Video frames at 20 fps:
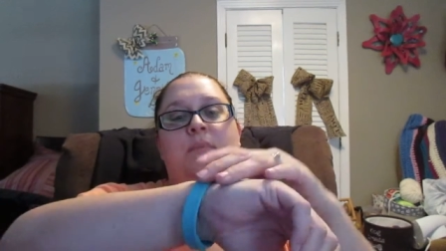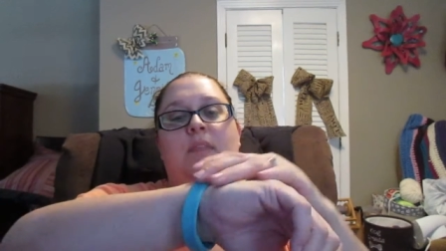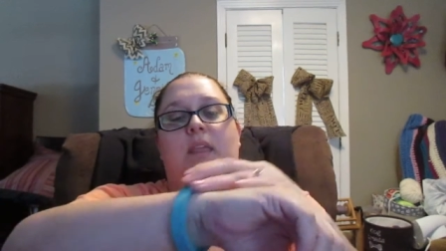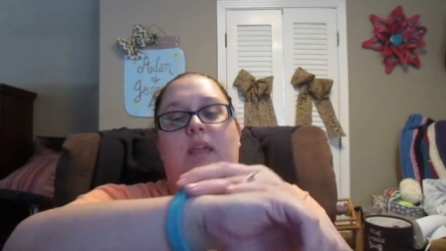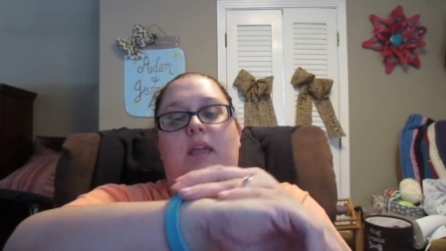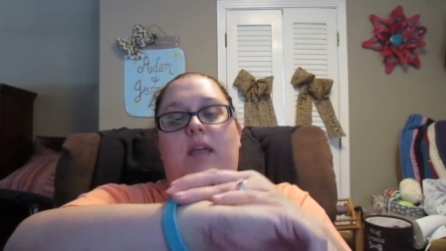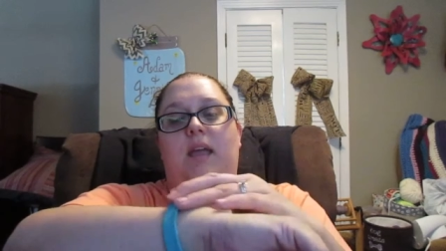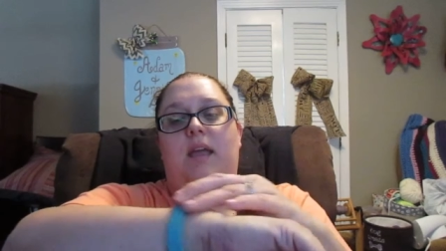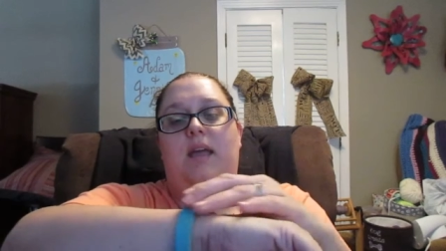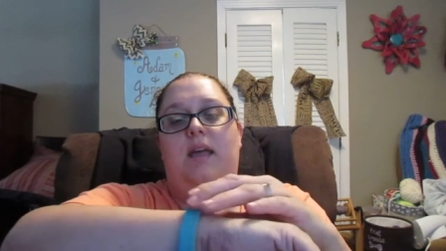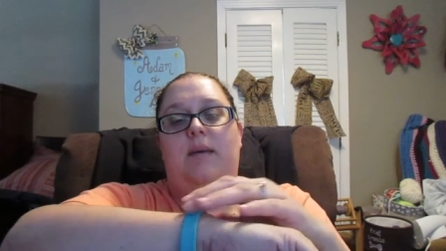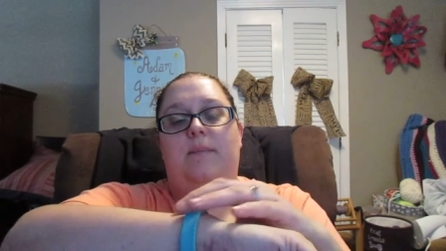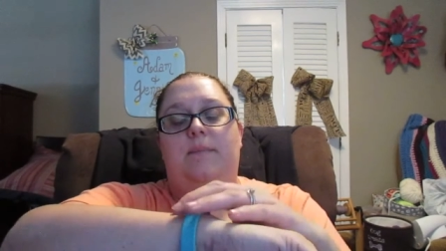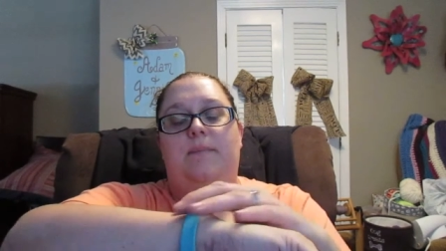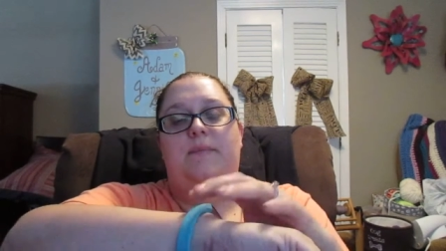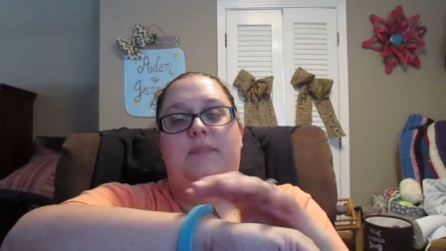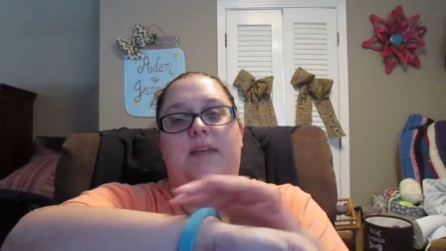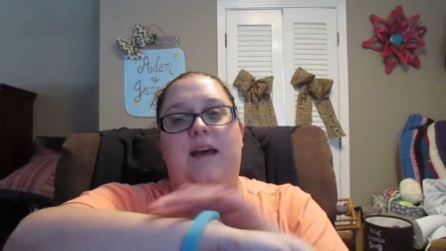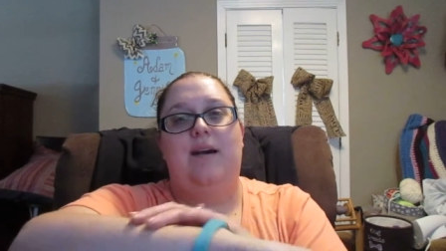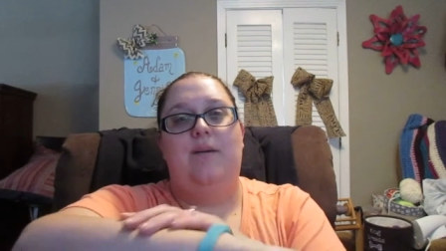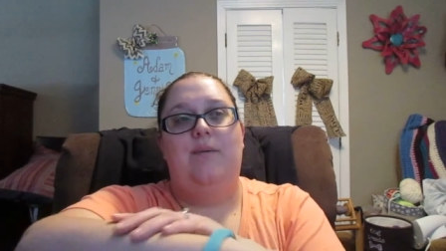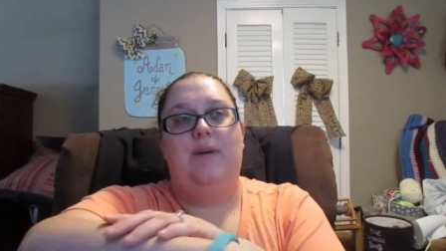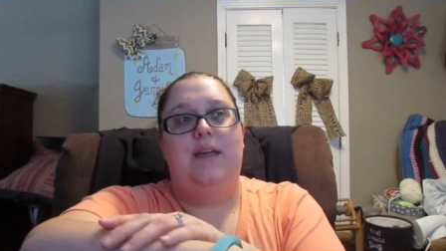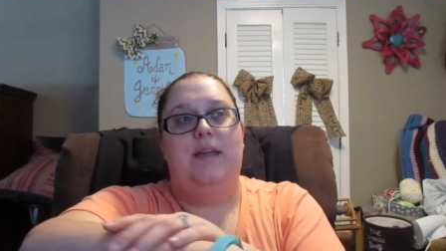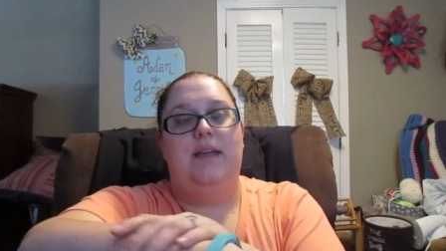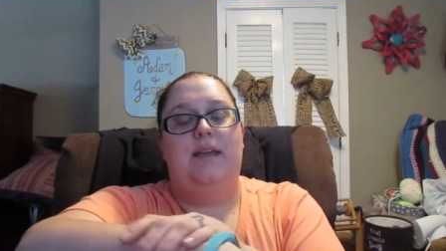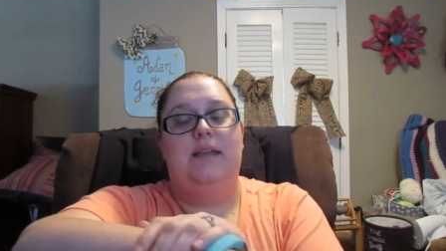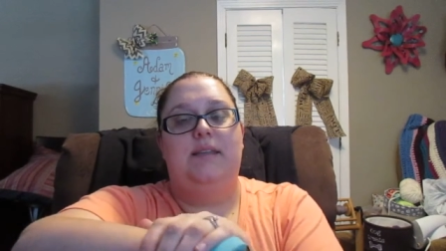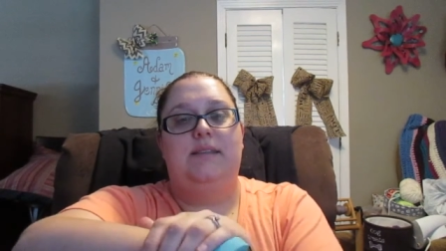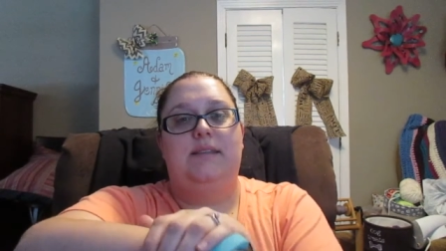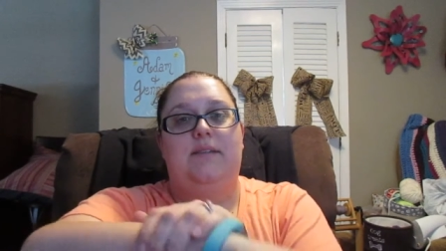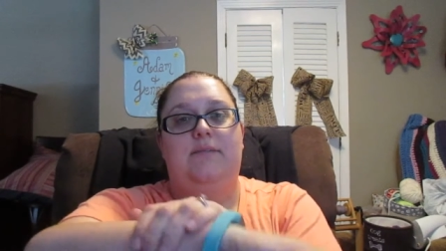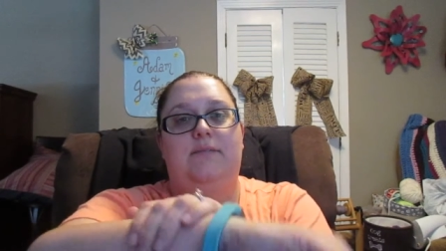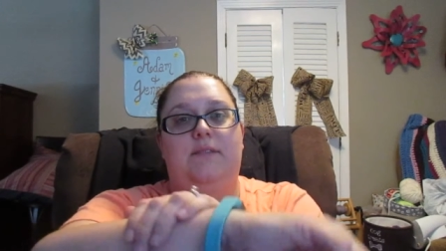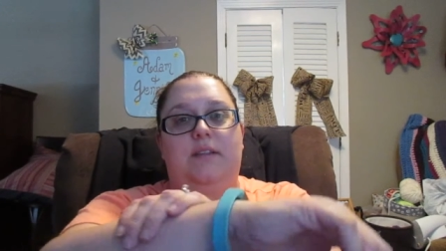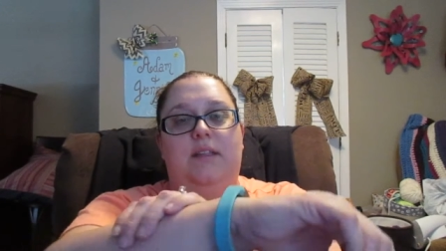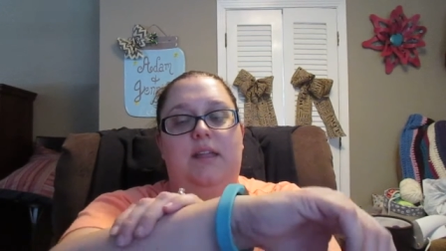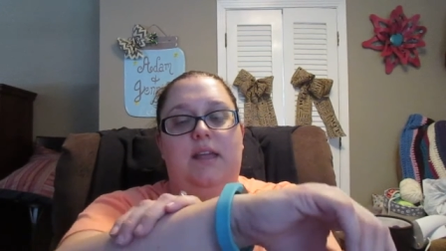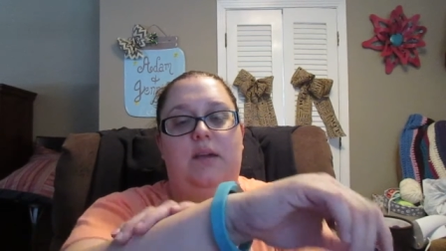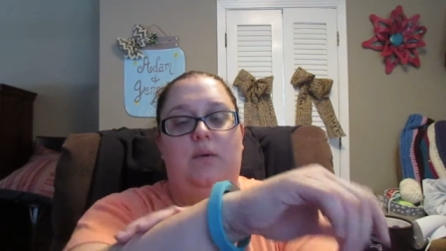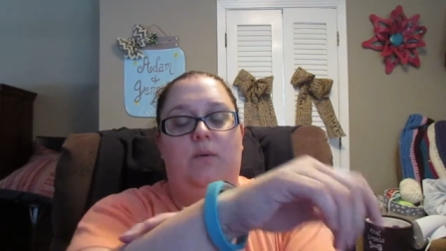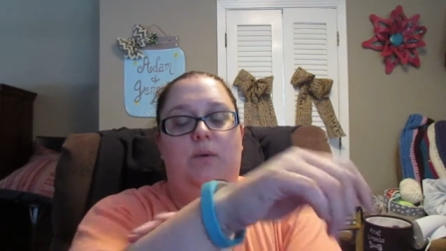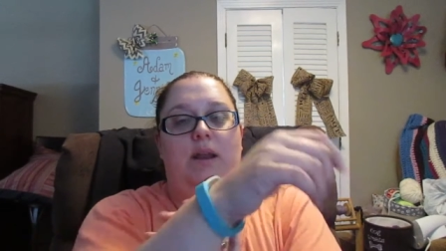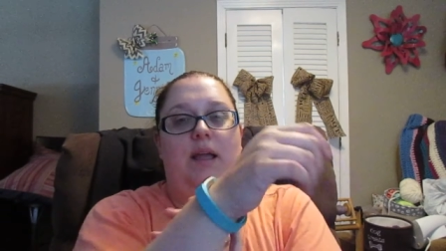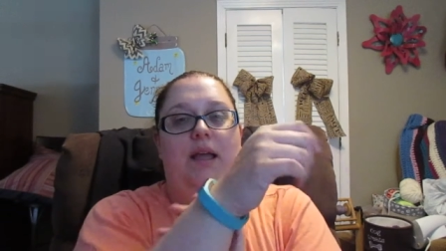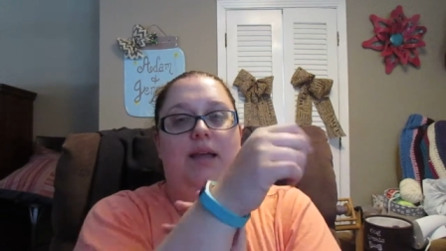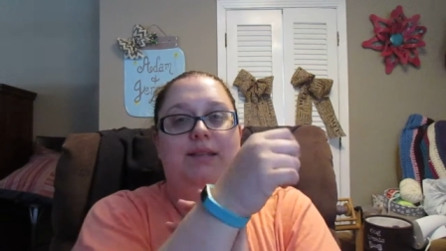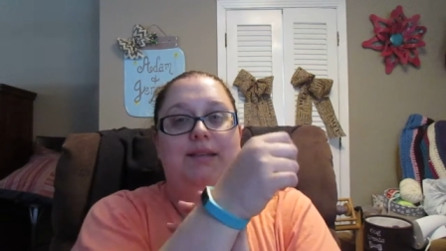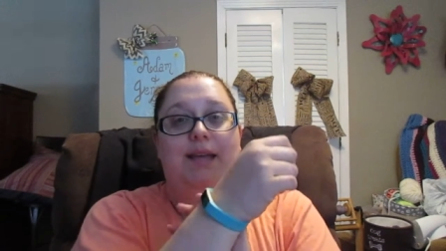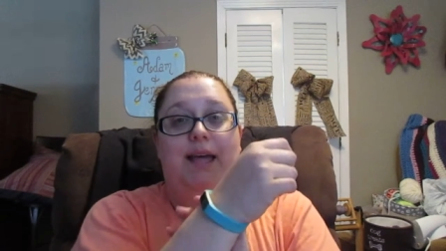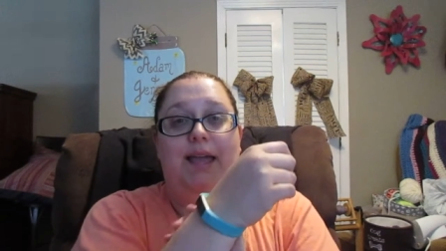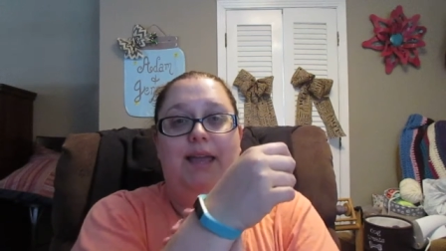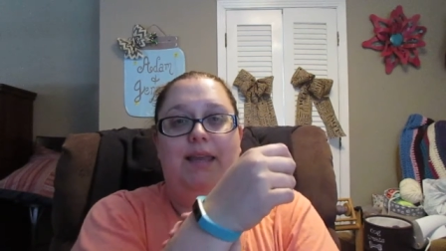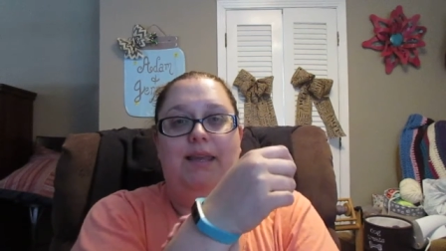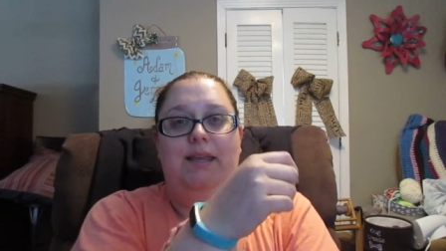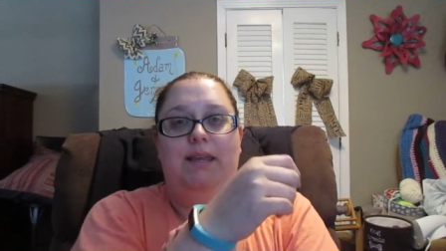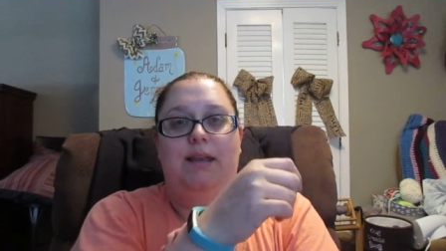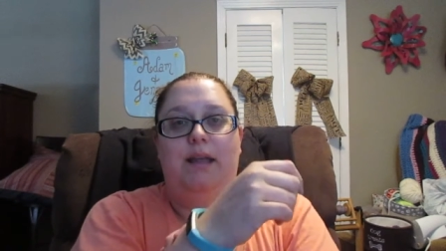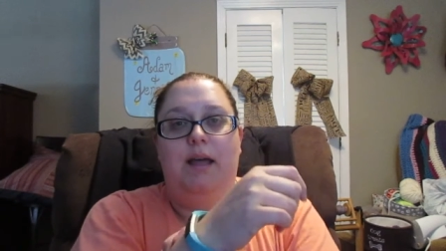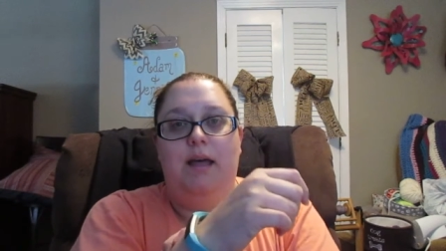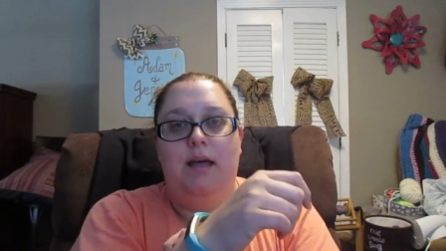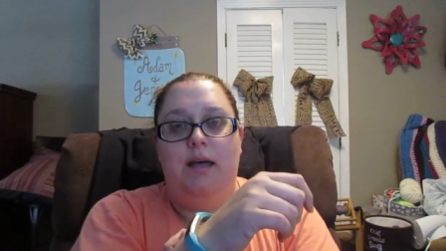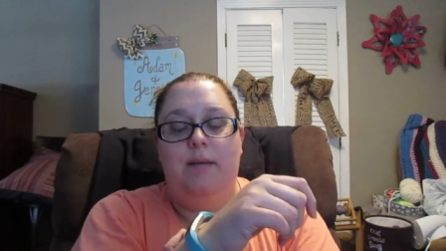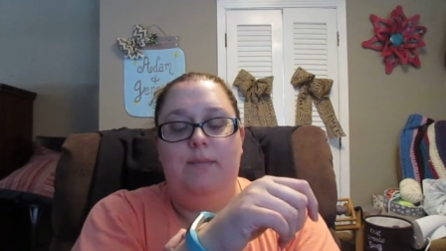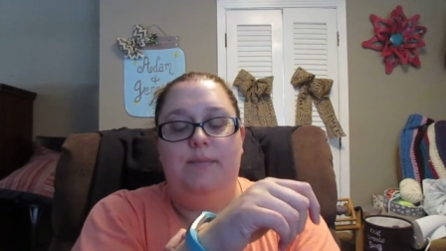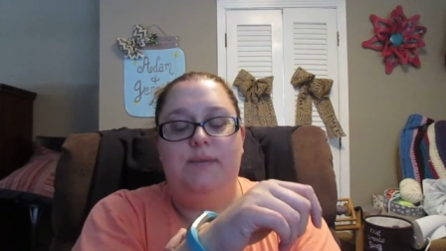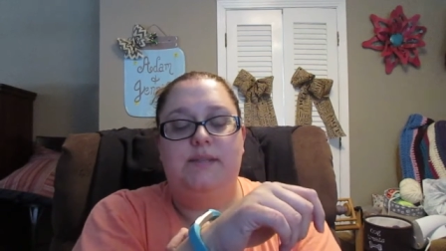That way, because I feel like when I tighten it up,